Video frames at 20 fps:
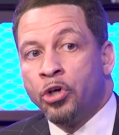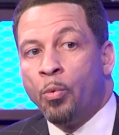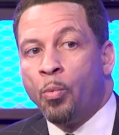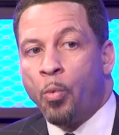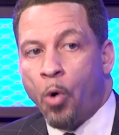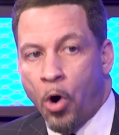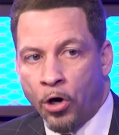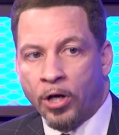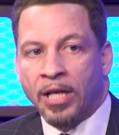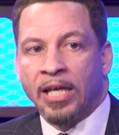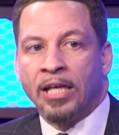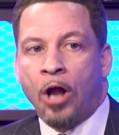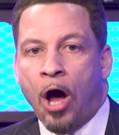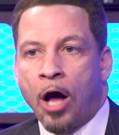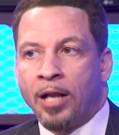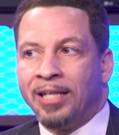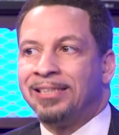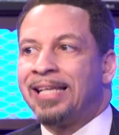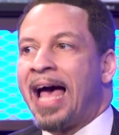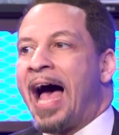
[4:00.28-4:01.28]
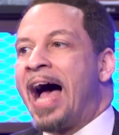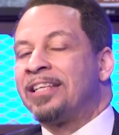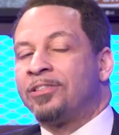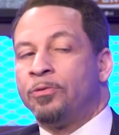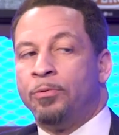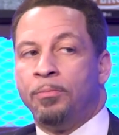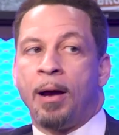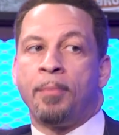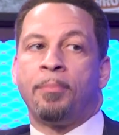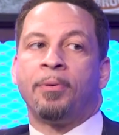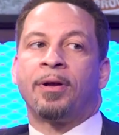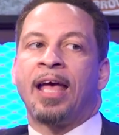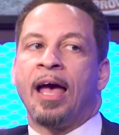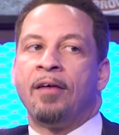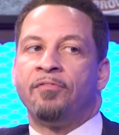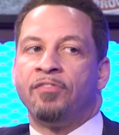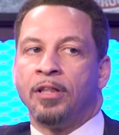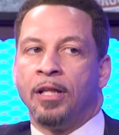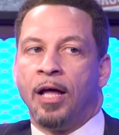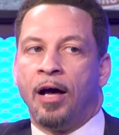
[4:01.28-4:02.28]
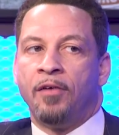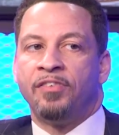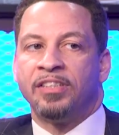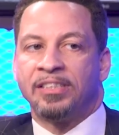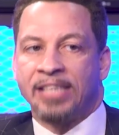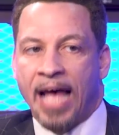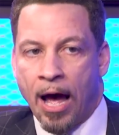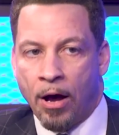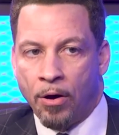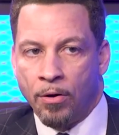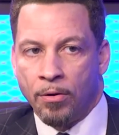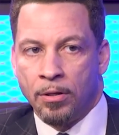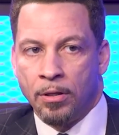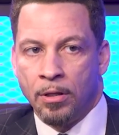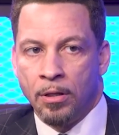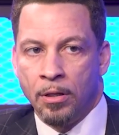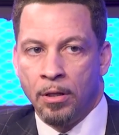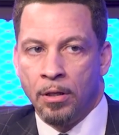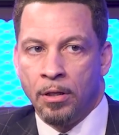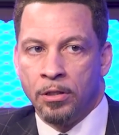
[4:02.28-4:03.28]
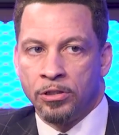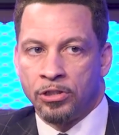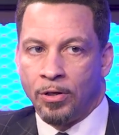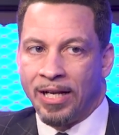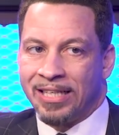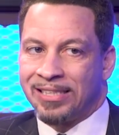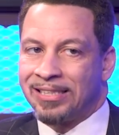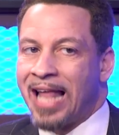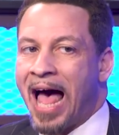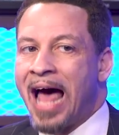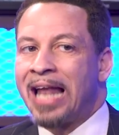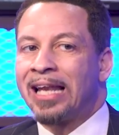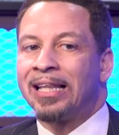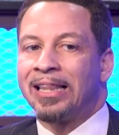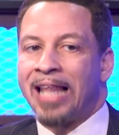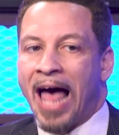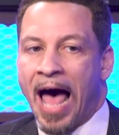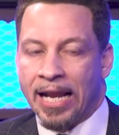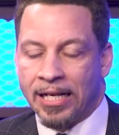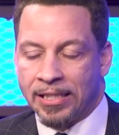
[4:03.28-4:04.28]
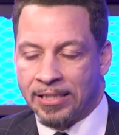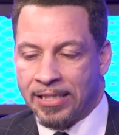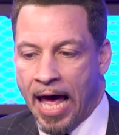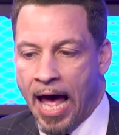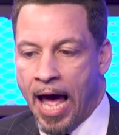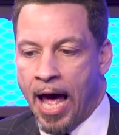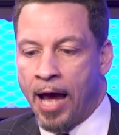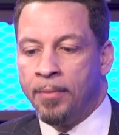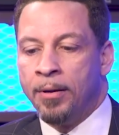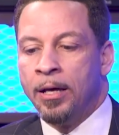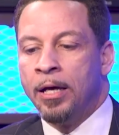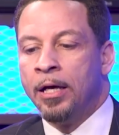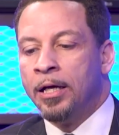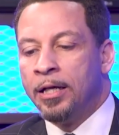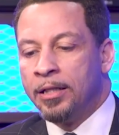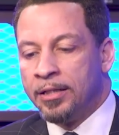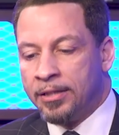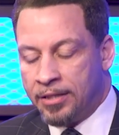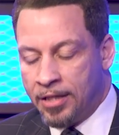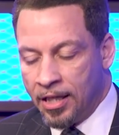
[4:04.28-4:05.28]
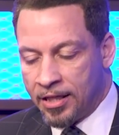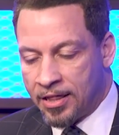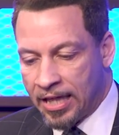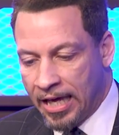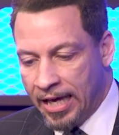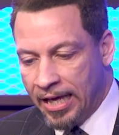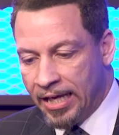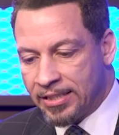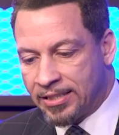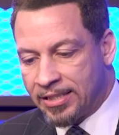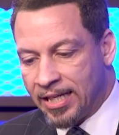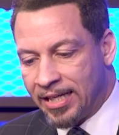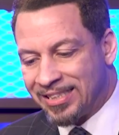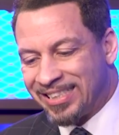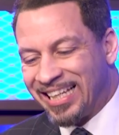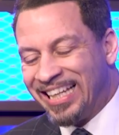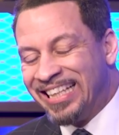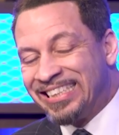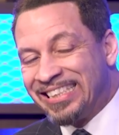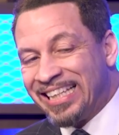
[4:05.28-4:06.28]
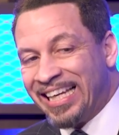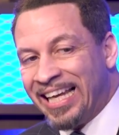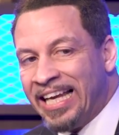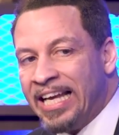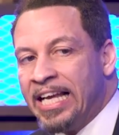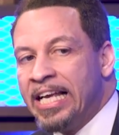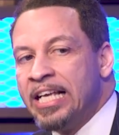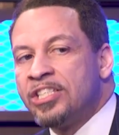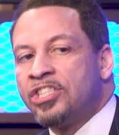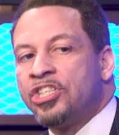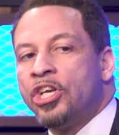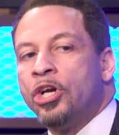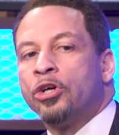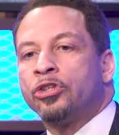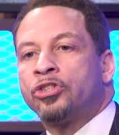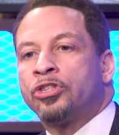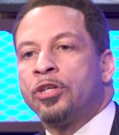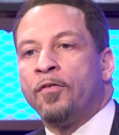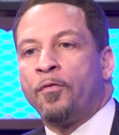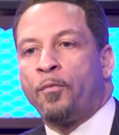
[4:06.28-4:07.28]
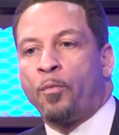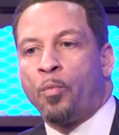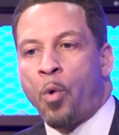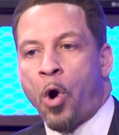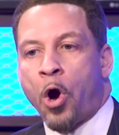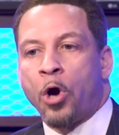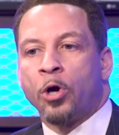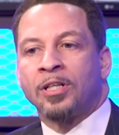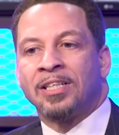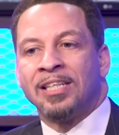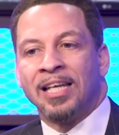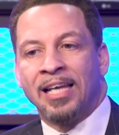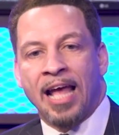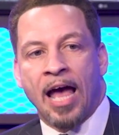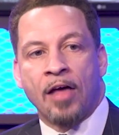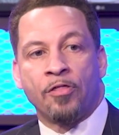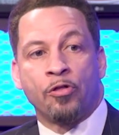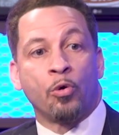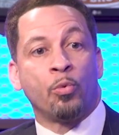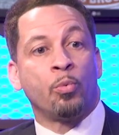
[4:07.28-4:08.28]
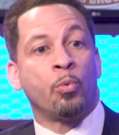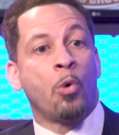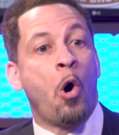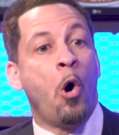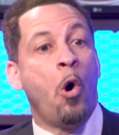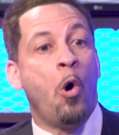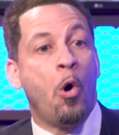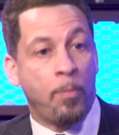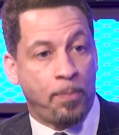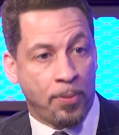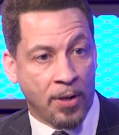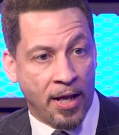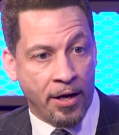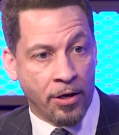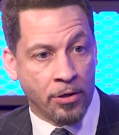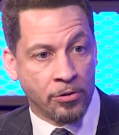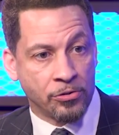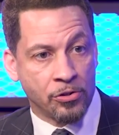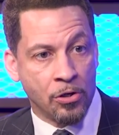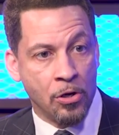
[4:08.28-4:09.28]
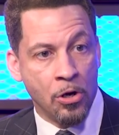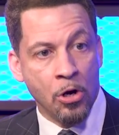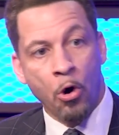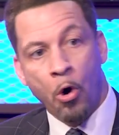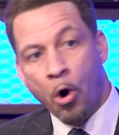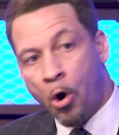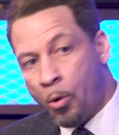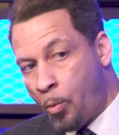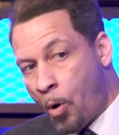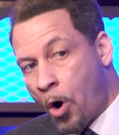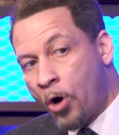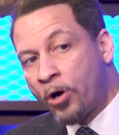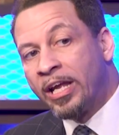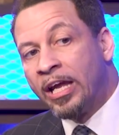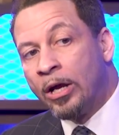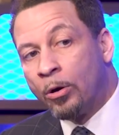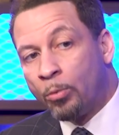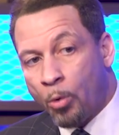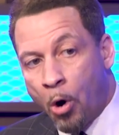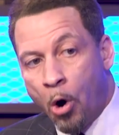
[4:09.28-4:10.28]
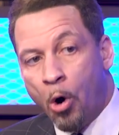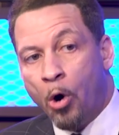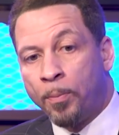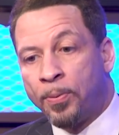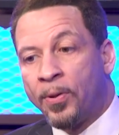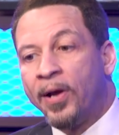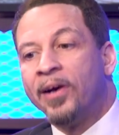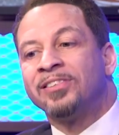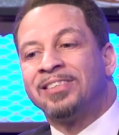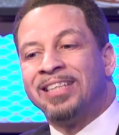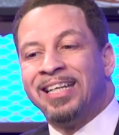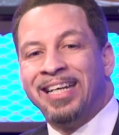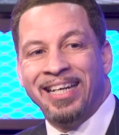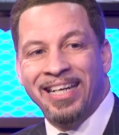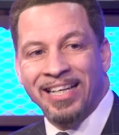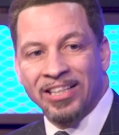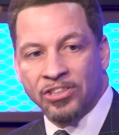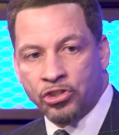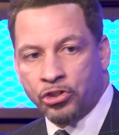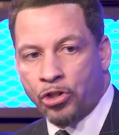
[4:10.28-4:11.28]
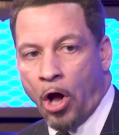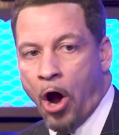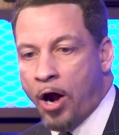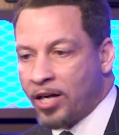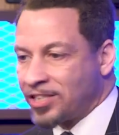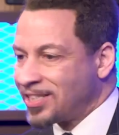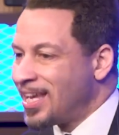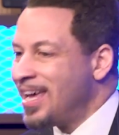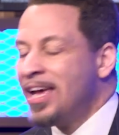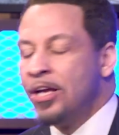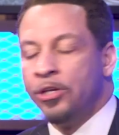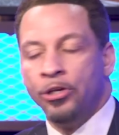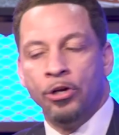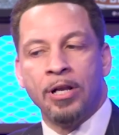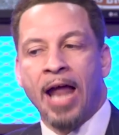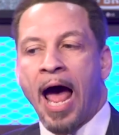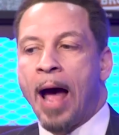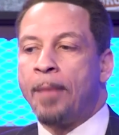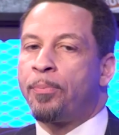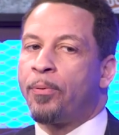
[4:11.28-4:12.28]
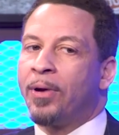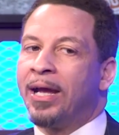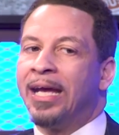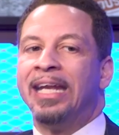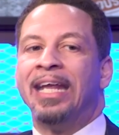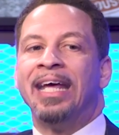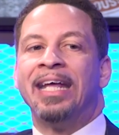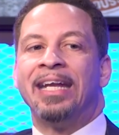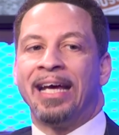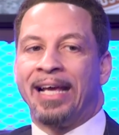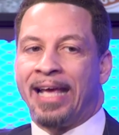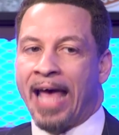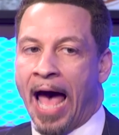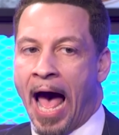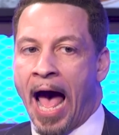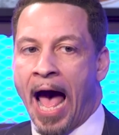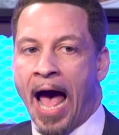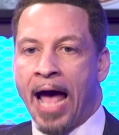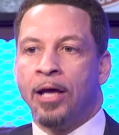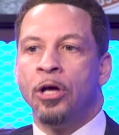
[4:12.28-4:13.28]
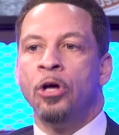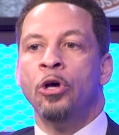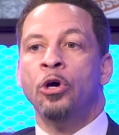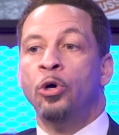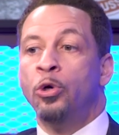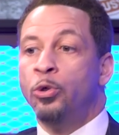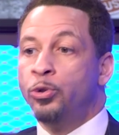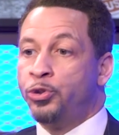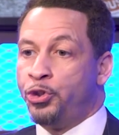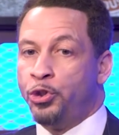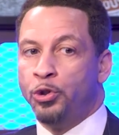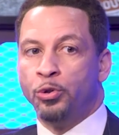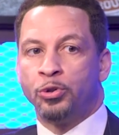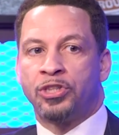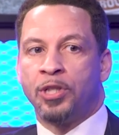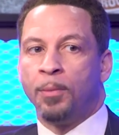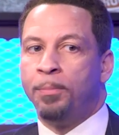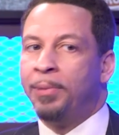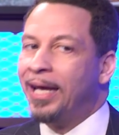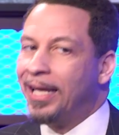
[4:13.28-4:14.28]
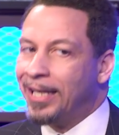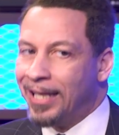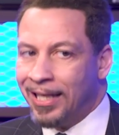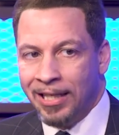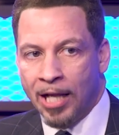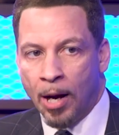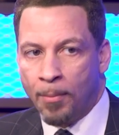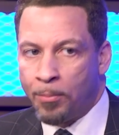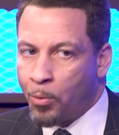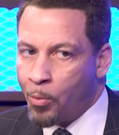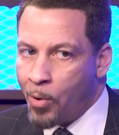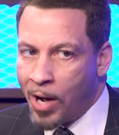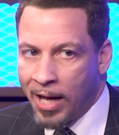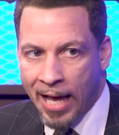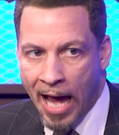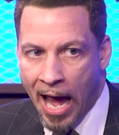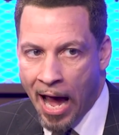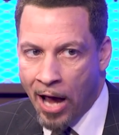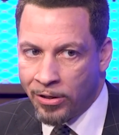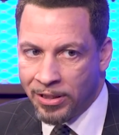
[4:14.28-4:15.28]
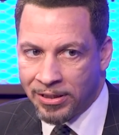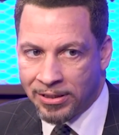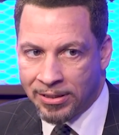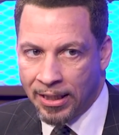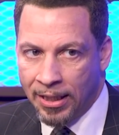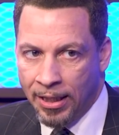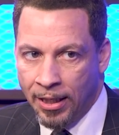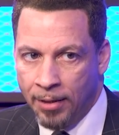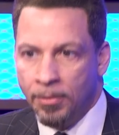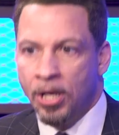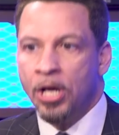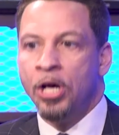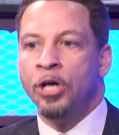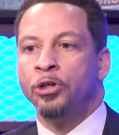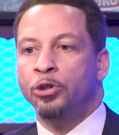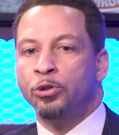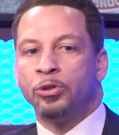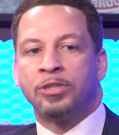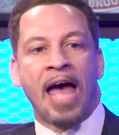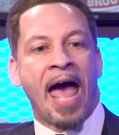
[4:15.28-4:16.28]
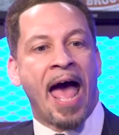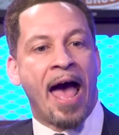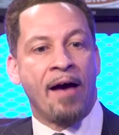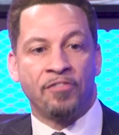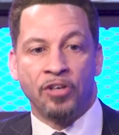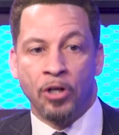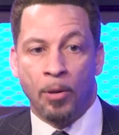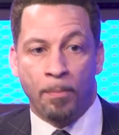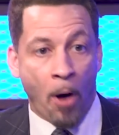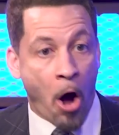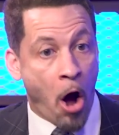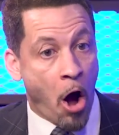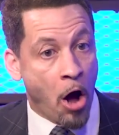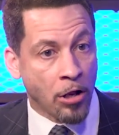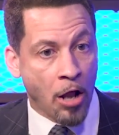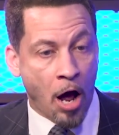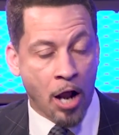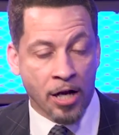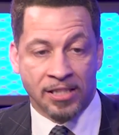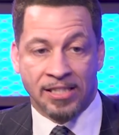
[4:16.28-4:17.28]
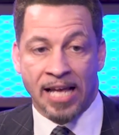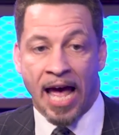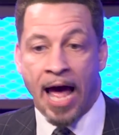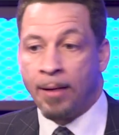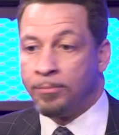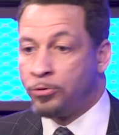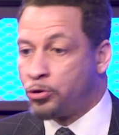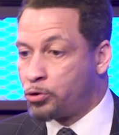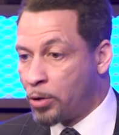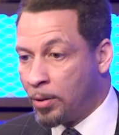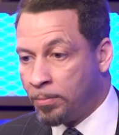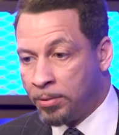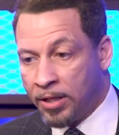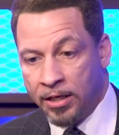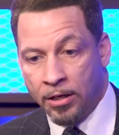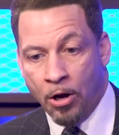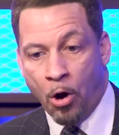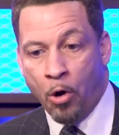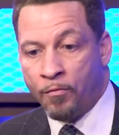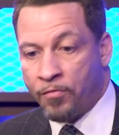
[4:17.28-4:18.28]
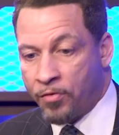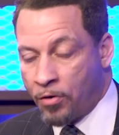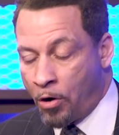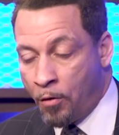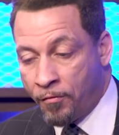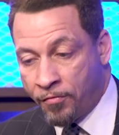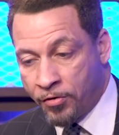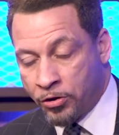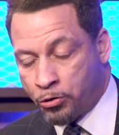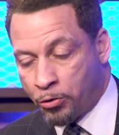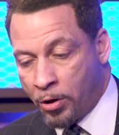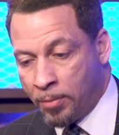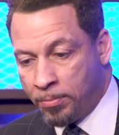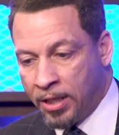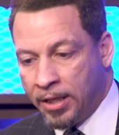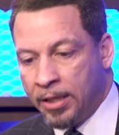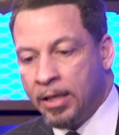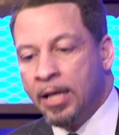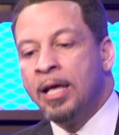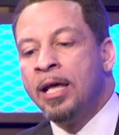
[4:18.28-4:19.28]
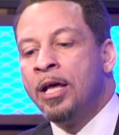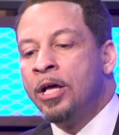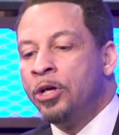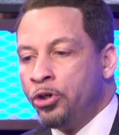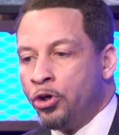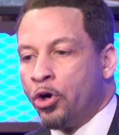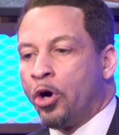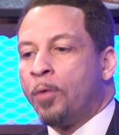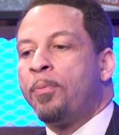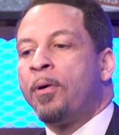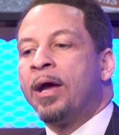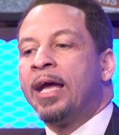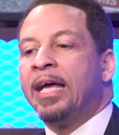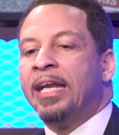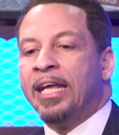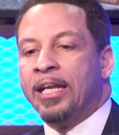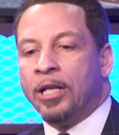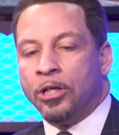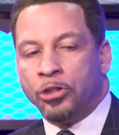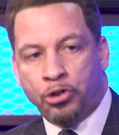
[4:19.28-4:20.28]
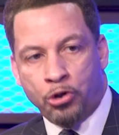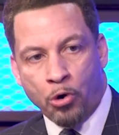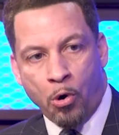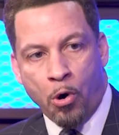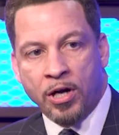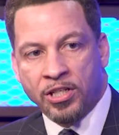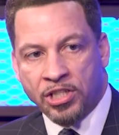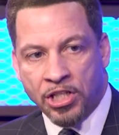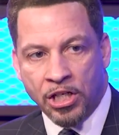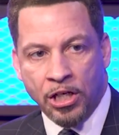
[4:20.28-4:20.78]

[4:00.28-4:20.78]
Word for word: to work in all these guys. And remember, Kevin Love is out. So that's not a lot of time the thing is this it's easier to work together role players or work in role players than it is stars. You're not bringing in a guy who's used to being the number one guy on his team, used to having the ball all the time, dribbling over over dribbling. You're bringing in a George